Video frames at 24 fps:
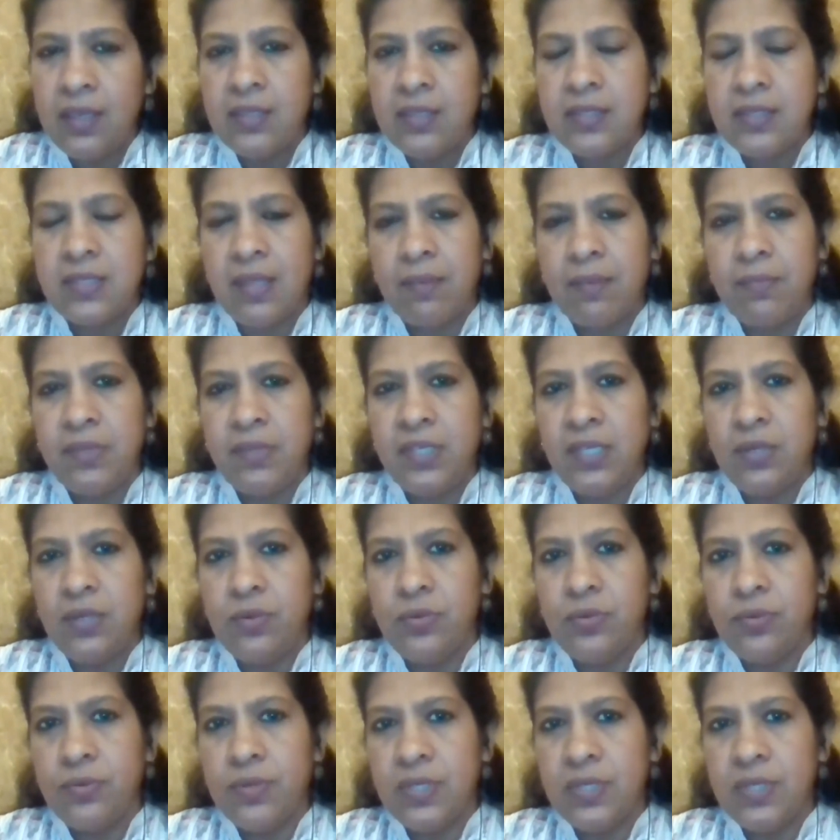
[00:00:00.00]
somebody
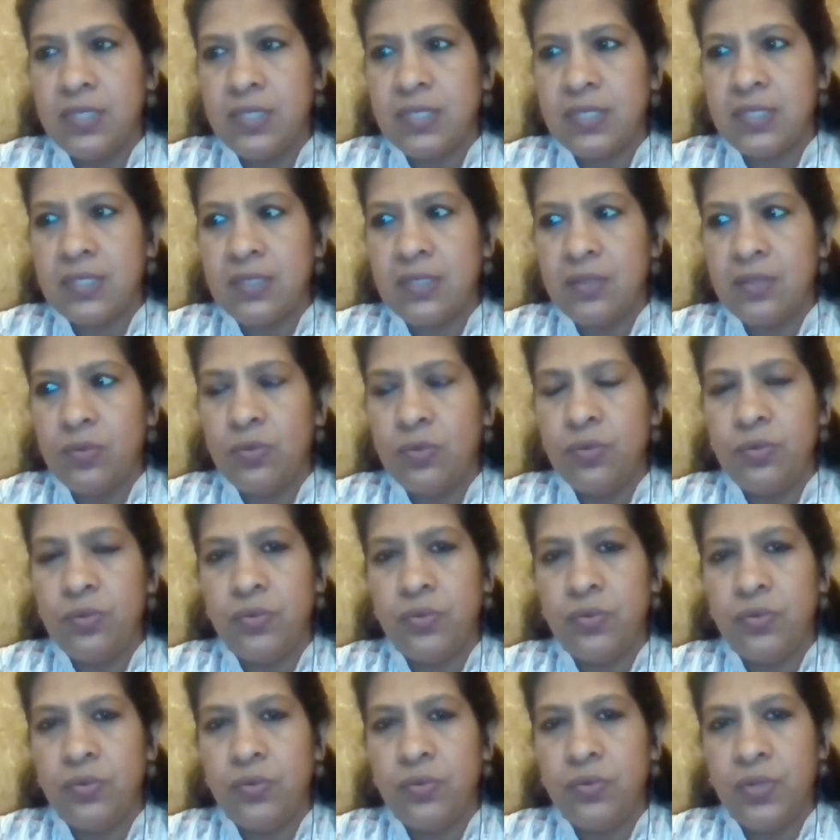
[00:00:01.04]
who
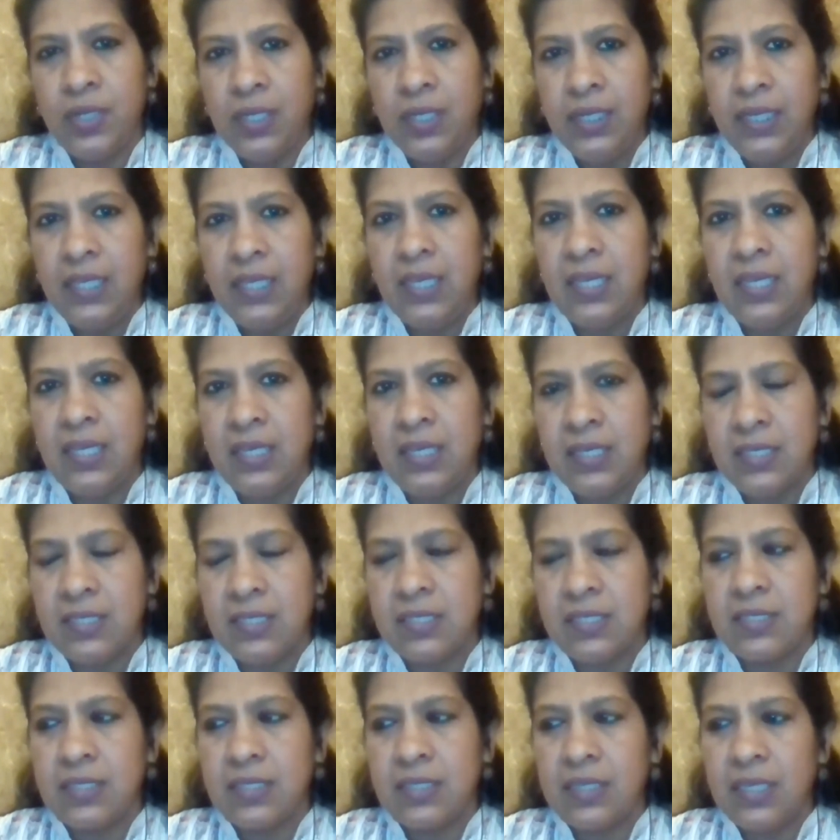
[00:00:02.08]
really
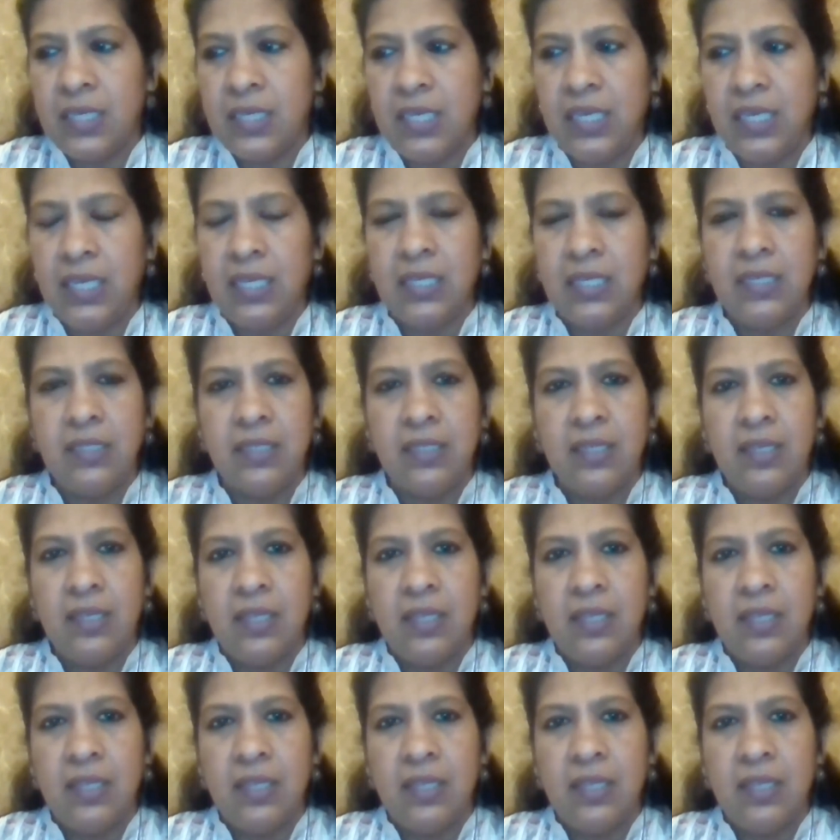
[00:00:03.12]
is keen